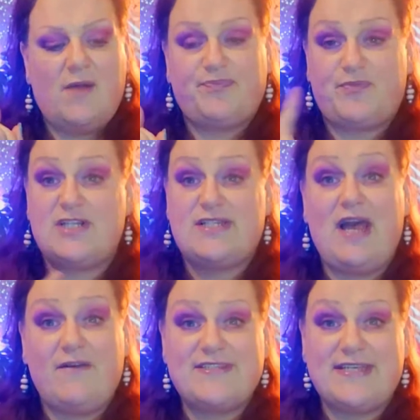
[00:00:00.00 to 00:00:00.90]
because I
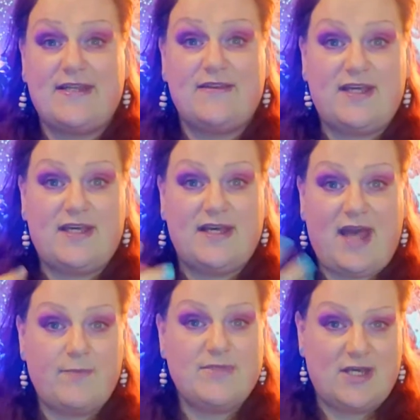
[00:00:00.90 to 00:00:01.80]
have seen the
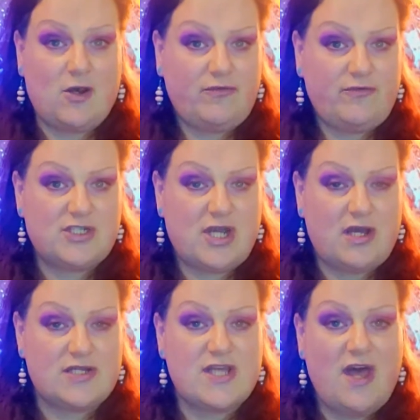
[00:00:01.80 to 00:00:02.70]
empty coffee
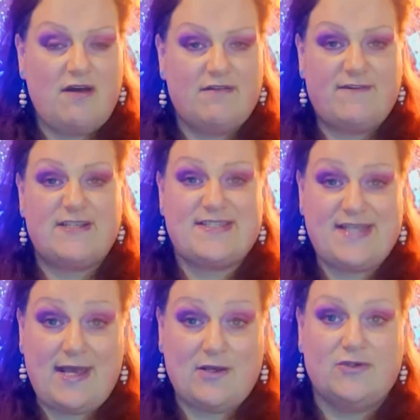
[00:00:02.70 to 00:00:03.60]
jars for
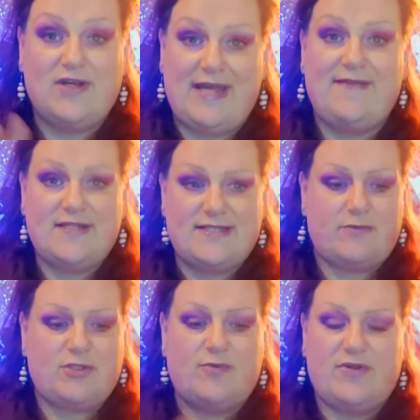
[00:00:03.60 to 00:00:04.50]
sale in the
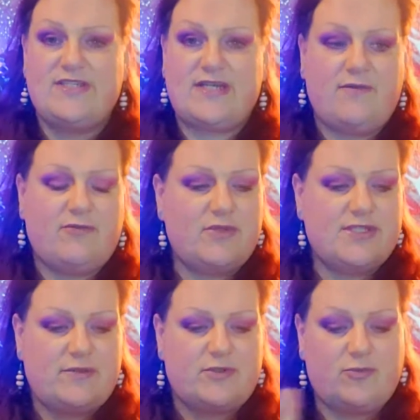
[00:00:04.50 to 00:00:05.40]
tip shop, and this came from the
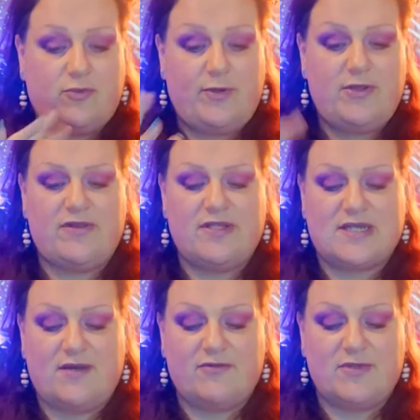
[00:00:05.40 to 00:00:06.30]
tip shop, or both of these
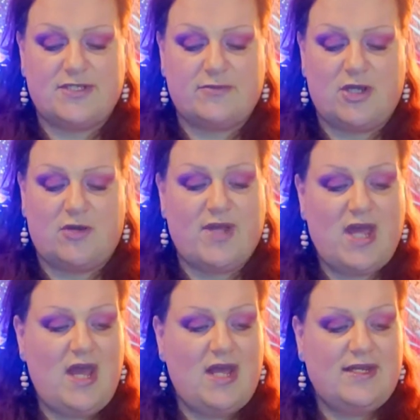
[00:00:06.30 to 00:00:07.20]
came from the tip shop.
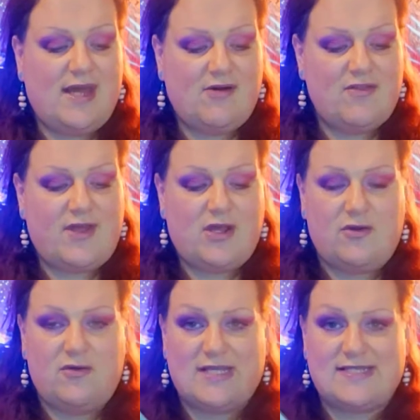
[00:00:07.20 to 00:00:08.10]
Now,
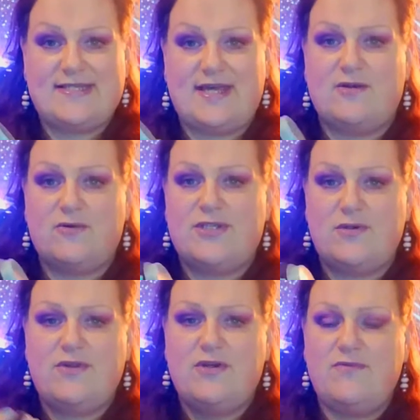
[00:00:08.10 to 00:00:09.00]
though, as I say, there were
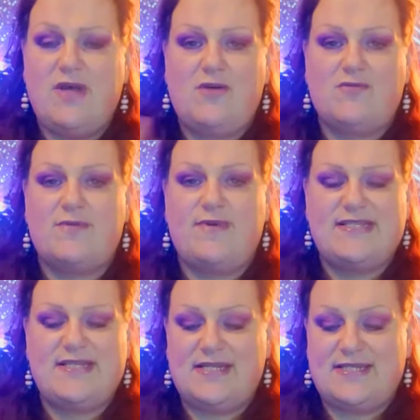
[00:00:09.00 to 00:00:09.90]
2 of them with a bit of
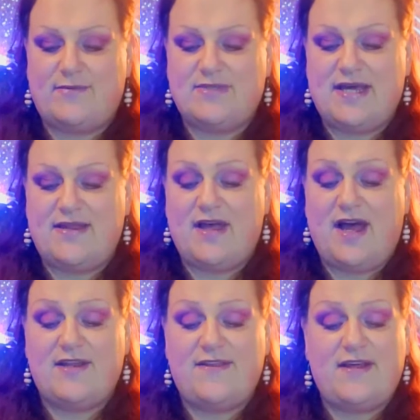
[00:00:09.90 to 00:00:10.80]
sellotape together,
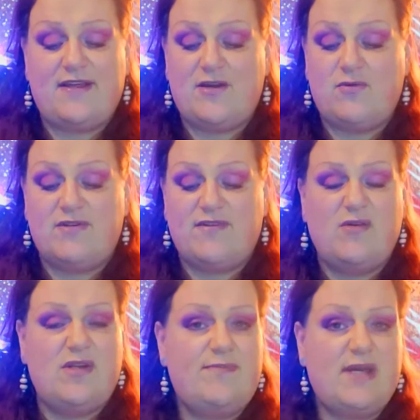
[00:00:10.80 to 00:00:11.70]
and I think they would have
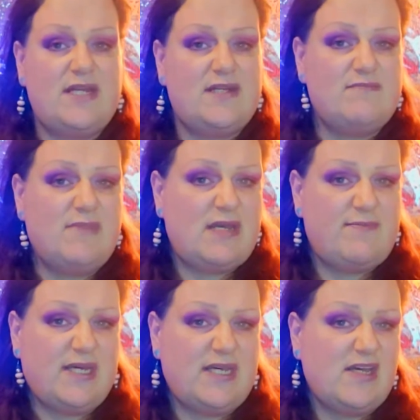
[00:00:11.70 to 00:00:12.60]
only been
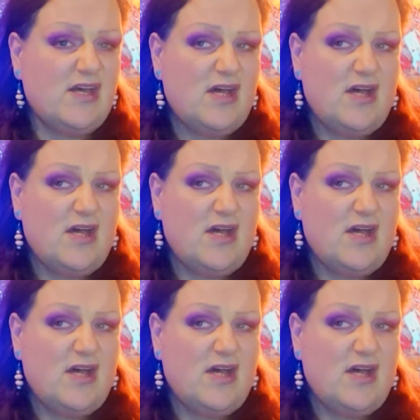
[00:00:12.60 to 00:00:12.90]
maybe